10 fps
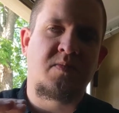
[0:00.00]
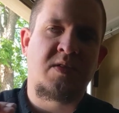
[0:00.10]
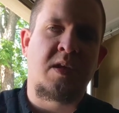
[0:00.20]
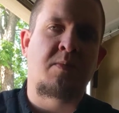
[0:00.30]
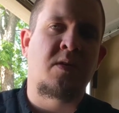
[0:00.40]

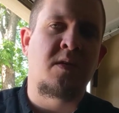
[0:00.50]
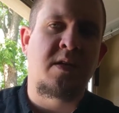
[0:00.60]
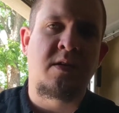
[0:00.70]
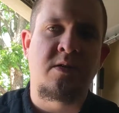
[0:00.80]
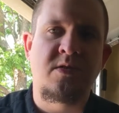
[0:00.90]

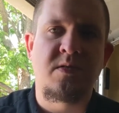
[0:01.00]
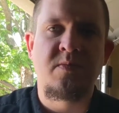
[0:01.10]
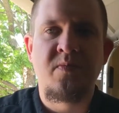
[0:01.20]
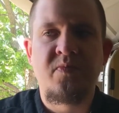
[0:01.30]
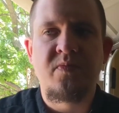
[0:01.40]
milliliters
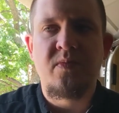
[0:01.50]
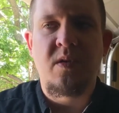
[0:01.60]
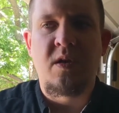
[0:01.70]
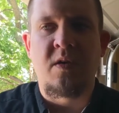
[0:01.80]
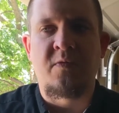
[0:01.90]

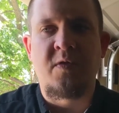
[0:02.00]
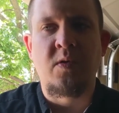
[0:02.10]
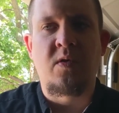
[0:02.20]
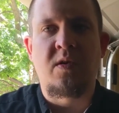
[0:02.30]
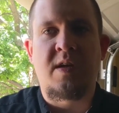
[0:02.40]
of
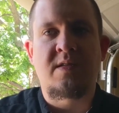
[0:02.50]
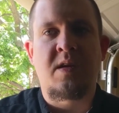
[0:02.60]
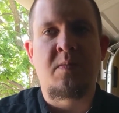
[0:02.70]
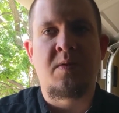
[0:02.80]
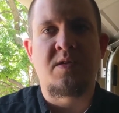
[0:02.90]
fuel, that's
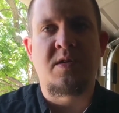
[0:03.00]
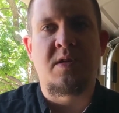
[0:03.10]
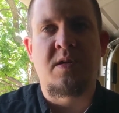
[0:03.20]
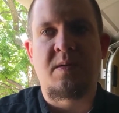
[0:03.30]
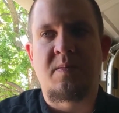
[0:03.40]
how much
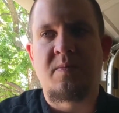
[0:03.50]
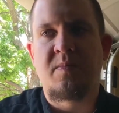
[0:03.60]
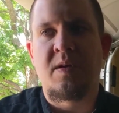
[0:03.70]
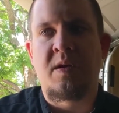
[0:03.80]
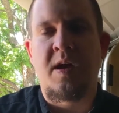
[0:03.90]

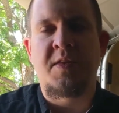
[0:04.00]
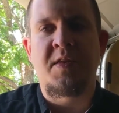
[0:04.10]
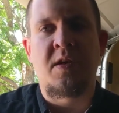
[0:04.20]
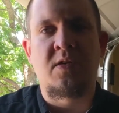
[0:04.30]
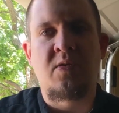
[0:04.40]

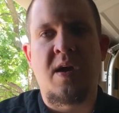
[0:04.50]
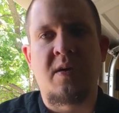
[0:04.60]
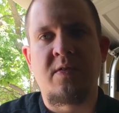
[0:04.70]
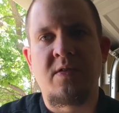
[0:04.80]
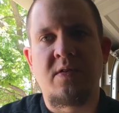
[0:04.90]
ethanol you
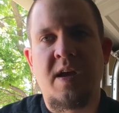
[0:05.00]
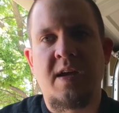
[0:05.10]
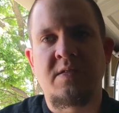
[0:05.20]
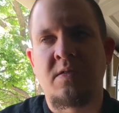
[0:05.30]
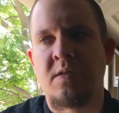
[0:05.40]
have in your
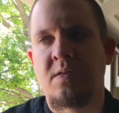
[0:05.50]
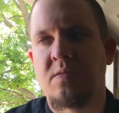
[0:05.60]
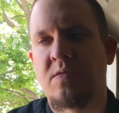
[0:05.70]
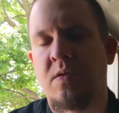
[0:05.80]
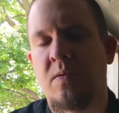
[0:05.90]

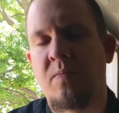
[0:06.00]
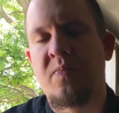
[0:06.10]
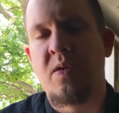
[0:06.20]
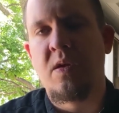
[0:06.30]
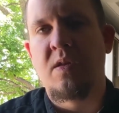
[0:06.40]
gasoline. So
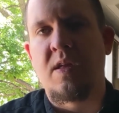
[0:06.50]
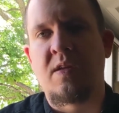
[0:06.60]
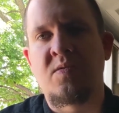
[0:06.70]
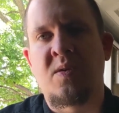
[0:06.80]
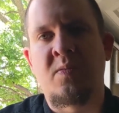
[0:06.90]
that
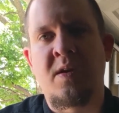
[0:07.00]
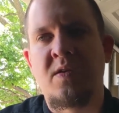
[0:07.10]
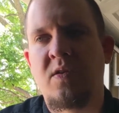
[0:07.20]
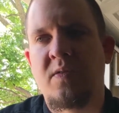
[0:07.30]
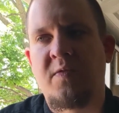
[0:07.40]
is one way
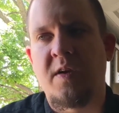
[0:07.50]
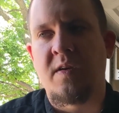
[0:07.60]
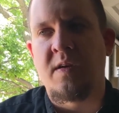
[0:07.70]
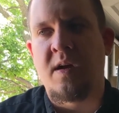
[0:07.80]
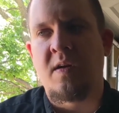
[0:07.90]
you can
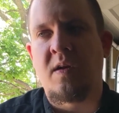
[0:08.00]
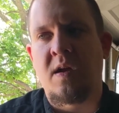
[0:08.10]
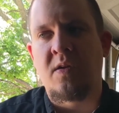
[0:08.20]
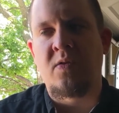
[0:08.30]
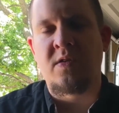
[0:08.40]
figure it out.
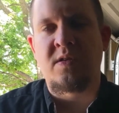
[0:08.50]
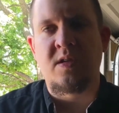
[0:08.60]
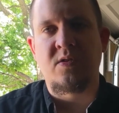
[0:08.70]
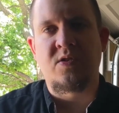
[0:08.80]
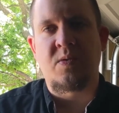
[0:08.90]
I know in the
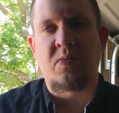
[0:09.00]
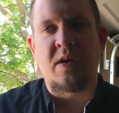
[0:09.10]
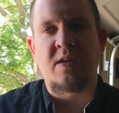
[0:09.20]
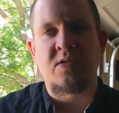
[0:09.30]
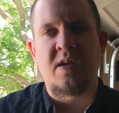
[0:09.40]
dealership
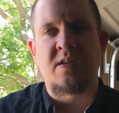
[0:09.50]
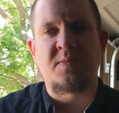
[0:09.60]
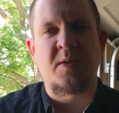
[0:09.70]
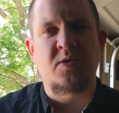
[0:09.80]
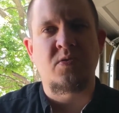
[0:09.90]
we actually had a
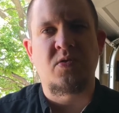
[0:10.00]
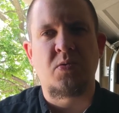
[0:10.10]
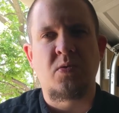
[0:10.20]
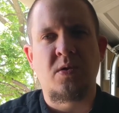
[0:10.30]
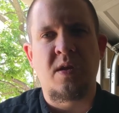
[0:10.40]
special
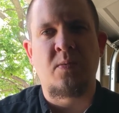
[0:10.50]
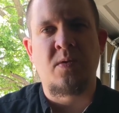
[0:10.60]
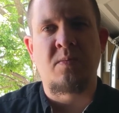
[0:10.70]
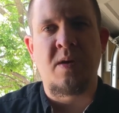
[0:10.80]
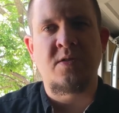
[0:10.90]
tool that
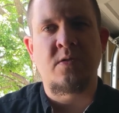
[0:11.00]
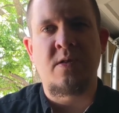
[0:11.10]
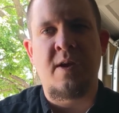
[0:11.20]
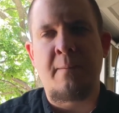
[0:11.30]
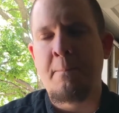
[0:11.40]
would measure
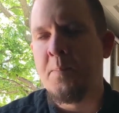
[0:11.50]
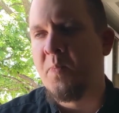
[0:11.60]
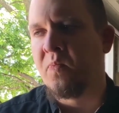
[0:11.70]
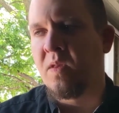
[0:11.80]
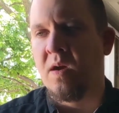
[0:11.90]
that.
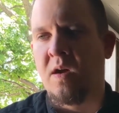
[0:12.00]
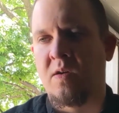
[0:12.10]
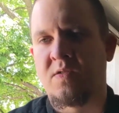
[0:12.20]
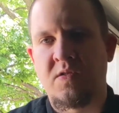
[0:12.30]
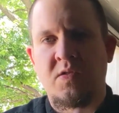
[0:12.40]
It
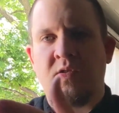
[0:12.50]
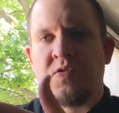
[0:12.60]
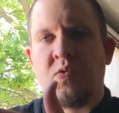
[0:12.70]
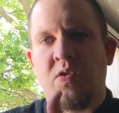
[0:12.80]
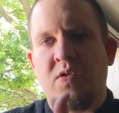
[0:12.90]
was this little
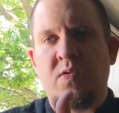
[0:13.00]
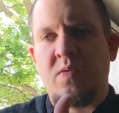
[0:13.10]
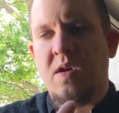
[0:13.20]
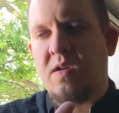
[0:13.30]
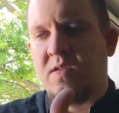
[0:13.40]
tool.
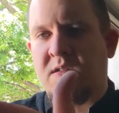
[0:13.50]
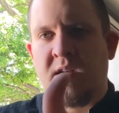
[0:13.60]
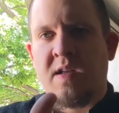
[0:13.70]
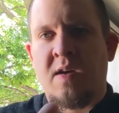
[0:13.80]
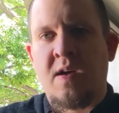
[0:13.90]
You
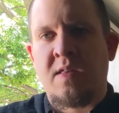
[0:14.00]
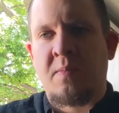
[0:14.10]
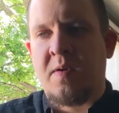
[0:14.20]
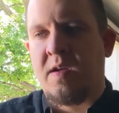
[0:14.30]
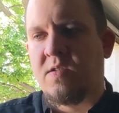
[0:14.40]
sat down on the
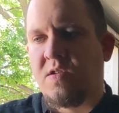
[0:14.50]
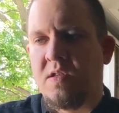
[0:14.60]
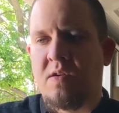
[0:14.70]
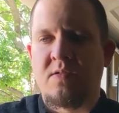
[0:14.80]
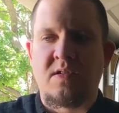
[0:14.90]
bench
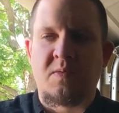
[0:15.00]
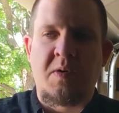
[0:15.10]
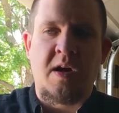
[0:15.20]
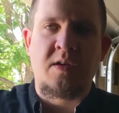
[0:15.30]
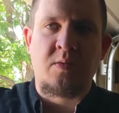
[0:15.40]
and there was a
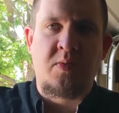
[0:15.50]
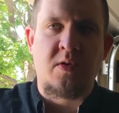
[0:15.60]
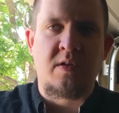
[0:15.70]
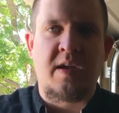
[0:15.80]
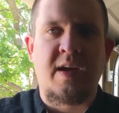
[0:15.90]
spot, you'd
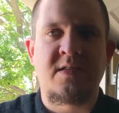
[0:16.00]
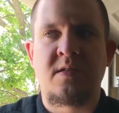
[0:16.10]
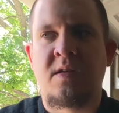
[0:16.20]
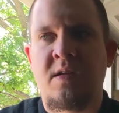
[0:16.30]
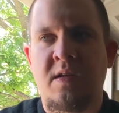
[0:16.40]
pour your
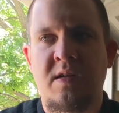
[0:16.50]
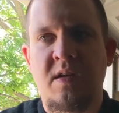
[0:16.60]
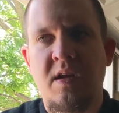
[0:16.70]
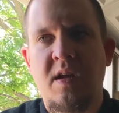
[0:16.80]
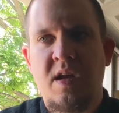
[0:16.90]
gasoline in it,
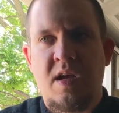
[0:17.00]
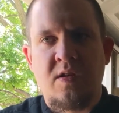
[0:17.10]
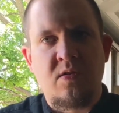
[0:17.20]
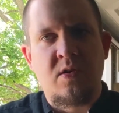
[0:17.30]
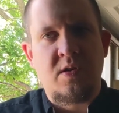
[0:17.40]
and
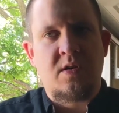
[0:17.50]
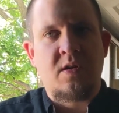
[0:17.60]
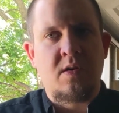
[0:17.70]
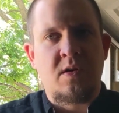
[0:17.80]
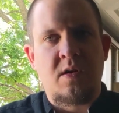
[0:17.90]
you'd hook
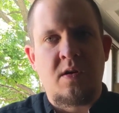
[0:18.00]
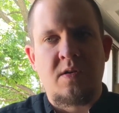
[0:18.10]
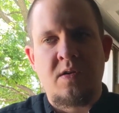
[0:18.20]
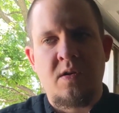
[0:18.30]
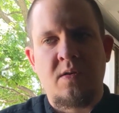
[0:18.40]

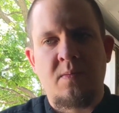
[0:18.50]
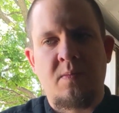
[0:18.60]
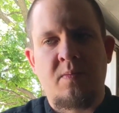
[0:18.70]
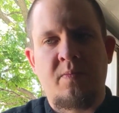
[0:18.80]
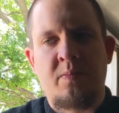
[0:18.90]
your
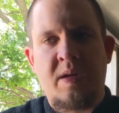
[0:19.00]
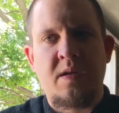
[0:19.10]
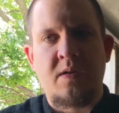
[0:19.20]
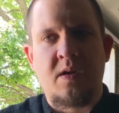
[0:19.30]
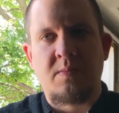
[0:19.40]

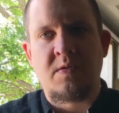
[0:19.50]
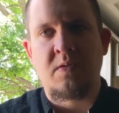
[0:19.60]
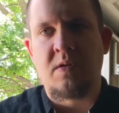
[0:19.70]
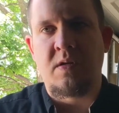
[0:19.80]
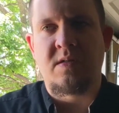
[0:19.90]
meter up
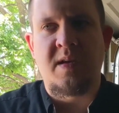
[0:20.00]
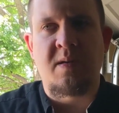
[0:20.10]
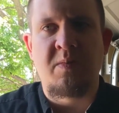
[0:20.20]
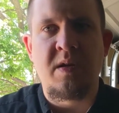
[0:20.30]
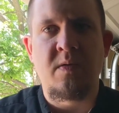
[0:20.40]
to it and take
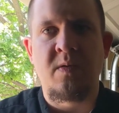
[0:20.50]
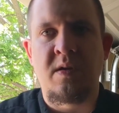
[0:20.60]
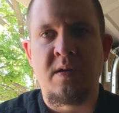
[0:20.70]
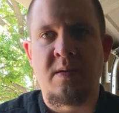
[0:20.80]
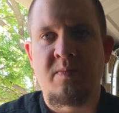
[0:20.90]
a meter
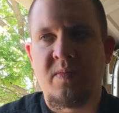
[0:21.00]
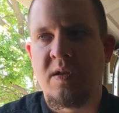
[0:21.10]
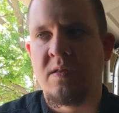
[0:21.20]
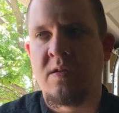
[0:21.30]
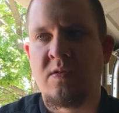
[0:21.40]
reading,
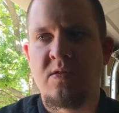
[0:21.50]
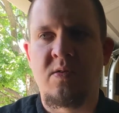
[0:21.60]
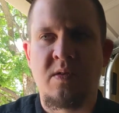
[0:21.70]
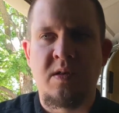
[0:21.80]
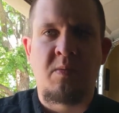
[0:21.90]
and then you
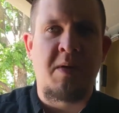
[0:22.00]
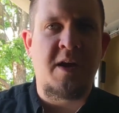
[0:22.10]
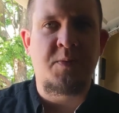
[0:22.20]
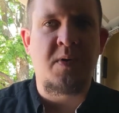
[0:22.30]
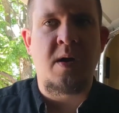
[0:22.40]
do a little
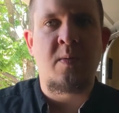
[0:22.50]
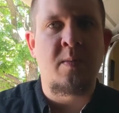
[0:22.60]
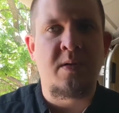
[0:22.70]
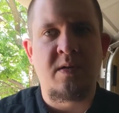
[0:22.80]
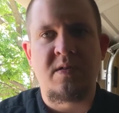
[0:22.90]
math
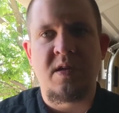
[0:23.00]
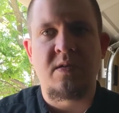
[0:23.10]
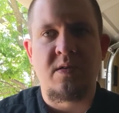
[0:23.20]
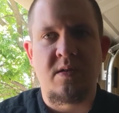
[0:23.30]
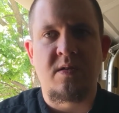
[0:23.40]
problem and it'd tell
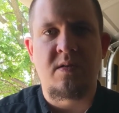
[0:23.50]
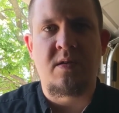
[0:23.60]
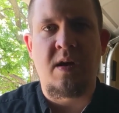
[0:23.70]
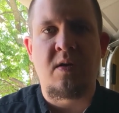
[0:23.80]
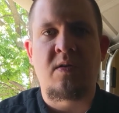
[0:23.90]
you
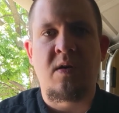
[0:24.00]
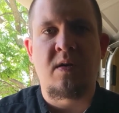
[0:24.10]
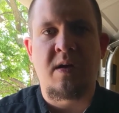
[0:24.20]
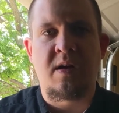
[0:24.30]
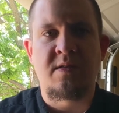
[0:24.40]
the alcohol
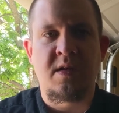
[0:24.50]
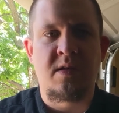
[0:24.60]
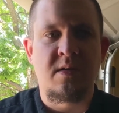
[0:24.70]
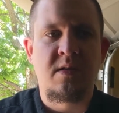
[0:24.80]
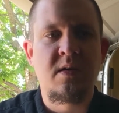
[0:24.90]

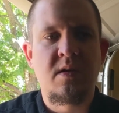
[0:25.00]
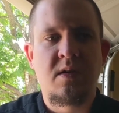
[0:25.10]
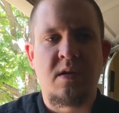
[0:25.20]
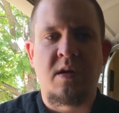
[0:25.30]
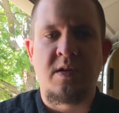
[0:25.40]
content
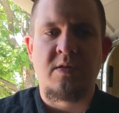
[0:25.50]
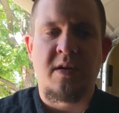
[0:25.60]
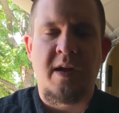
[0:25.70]
in your